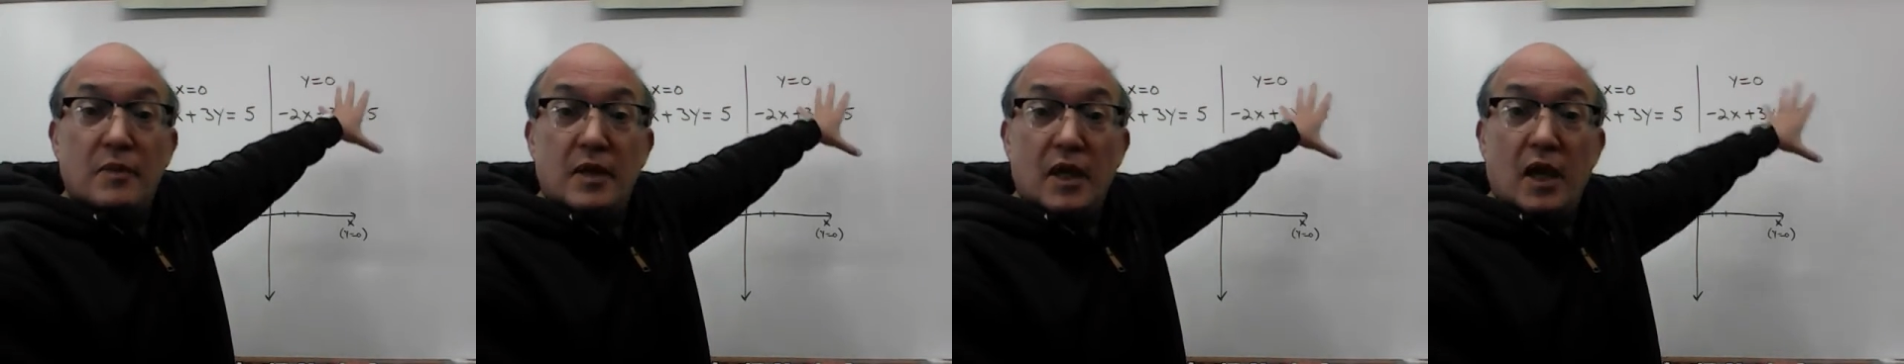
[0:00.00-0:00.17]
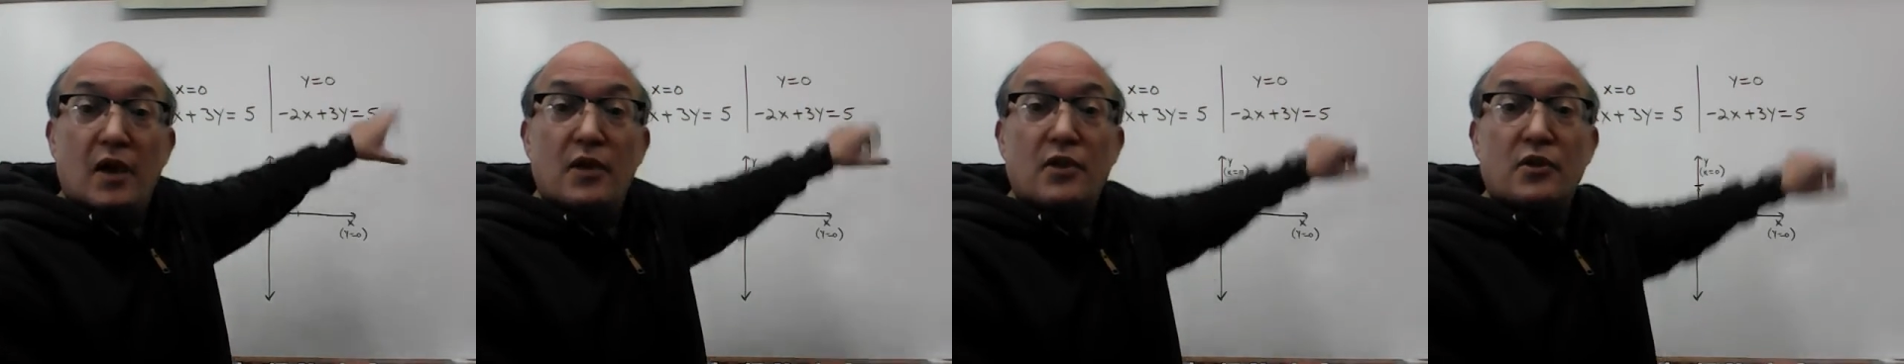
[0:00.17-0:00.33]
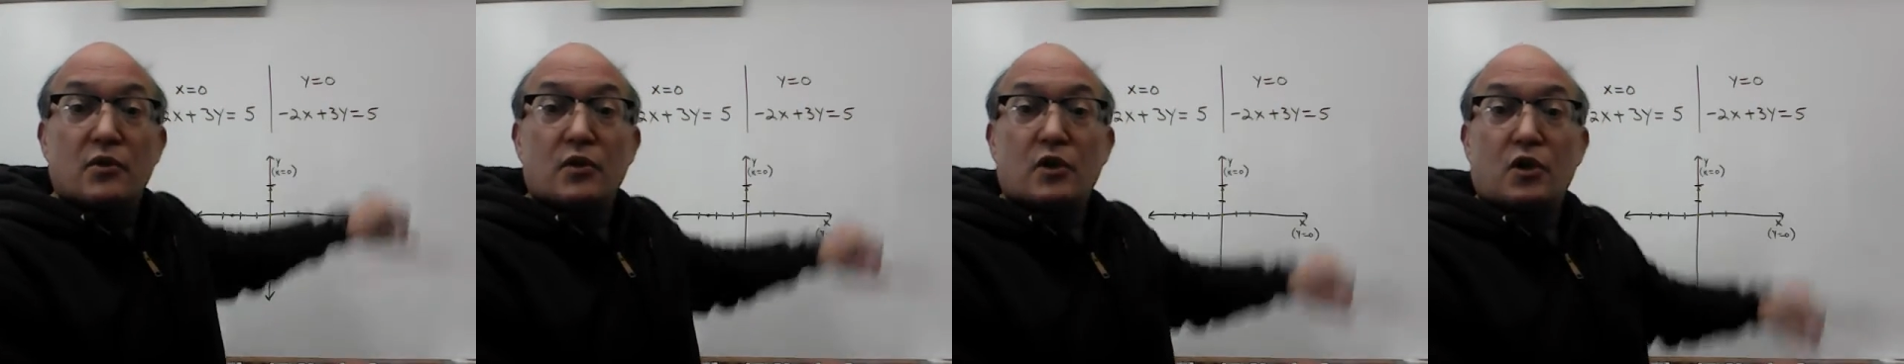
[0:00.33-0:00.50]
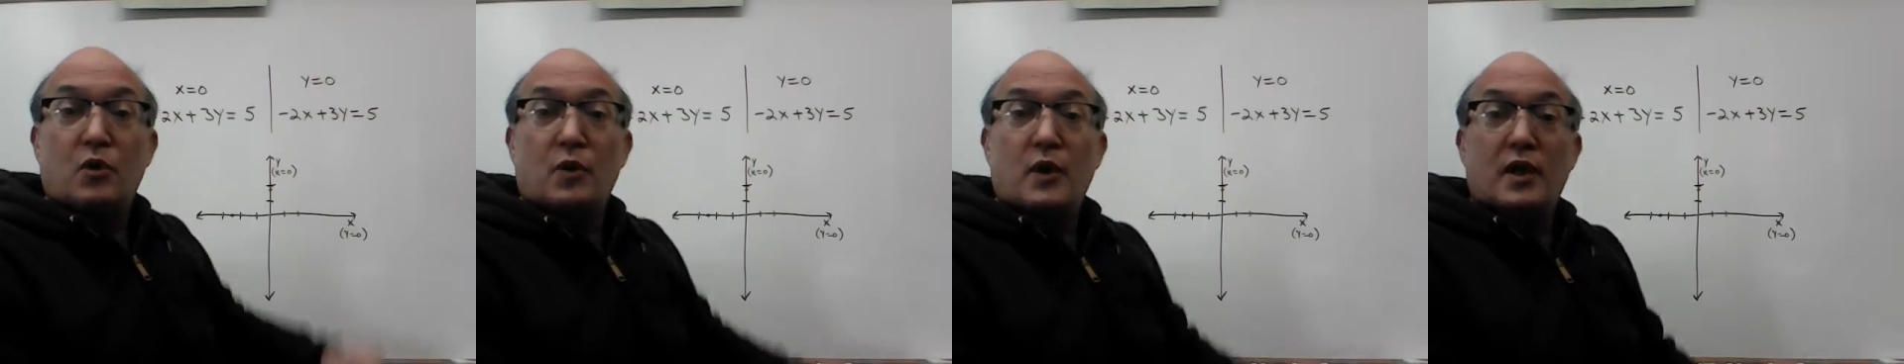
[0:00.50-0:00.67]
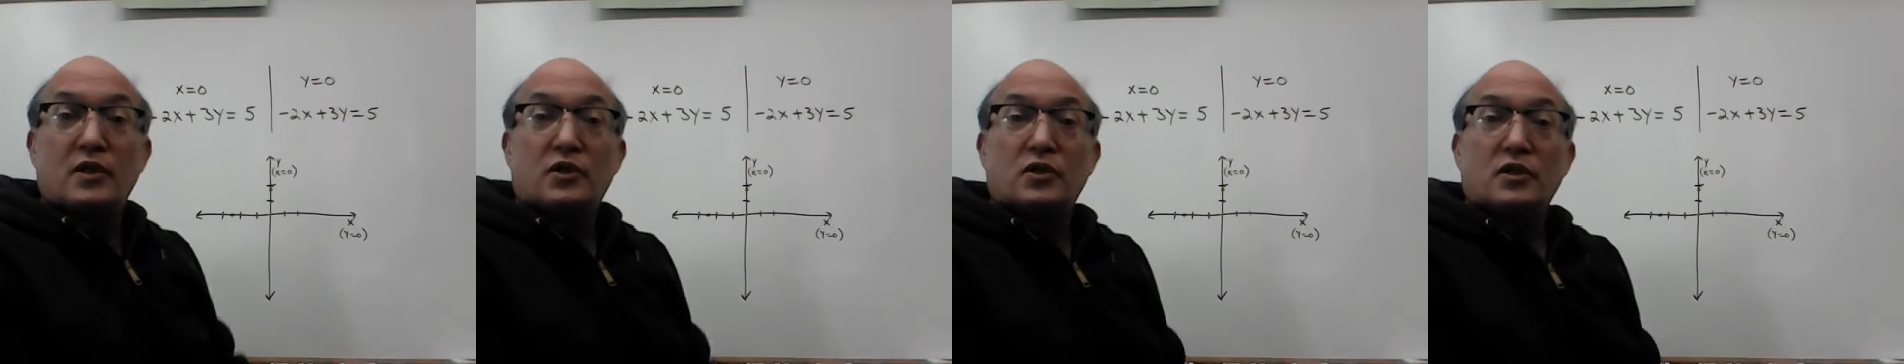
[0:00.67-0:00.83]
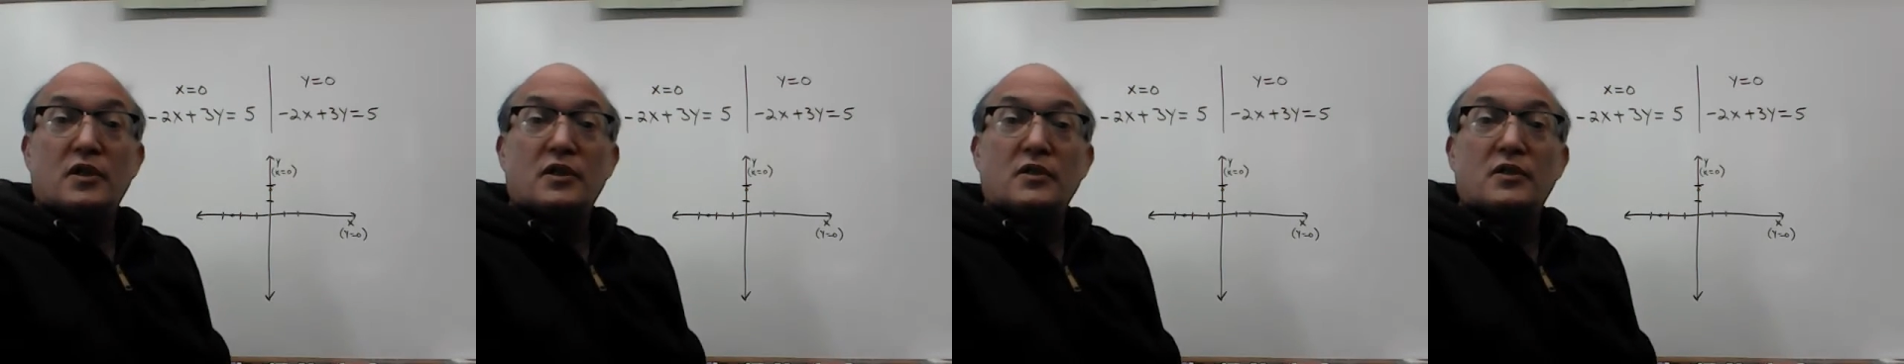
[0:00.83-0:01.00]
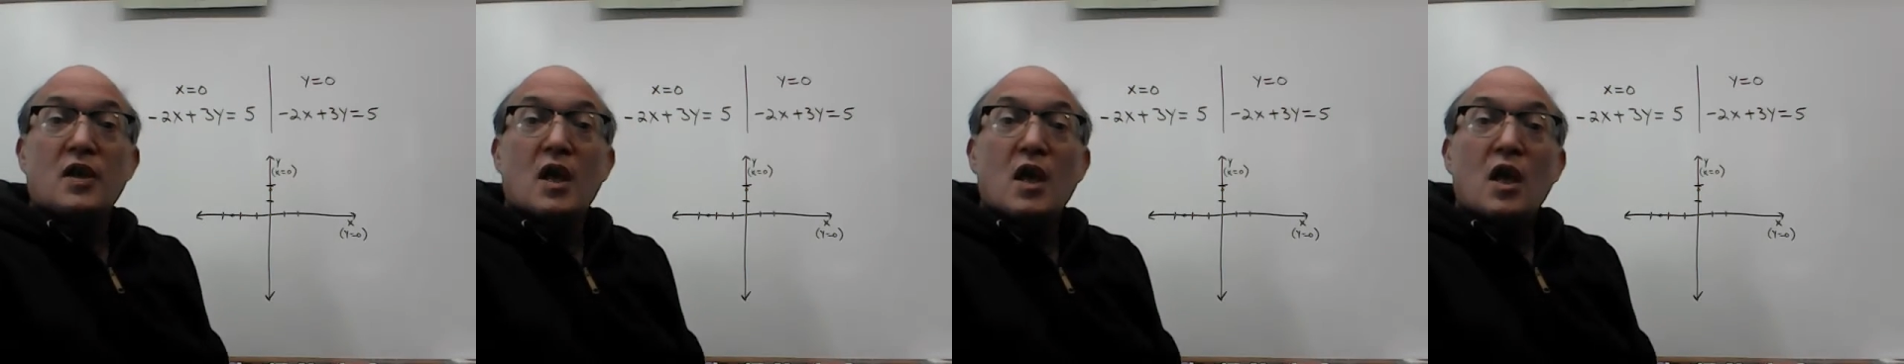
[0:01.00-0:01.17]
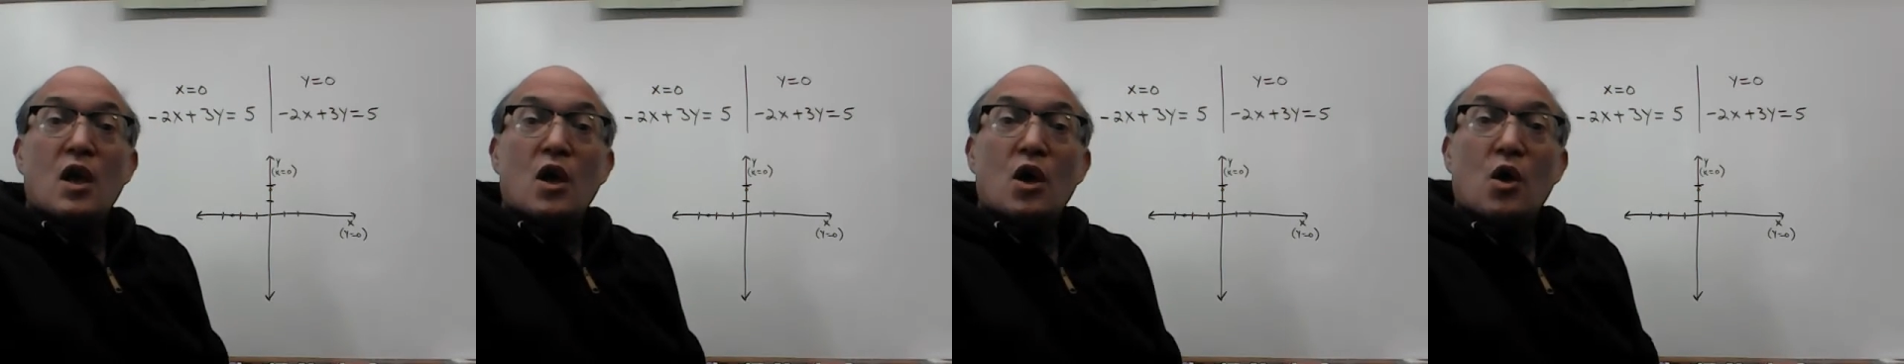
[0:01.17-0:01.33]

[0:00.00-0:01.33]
the other equation is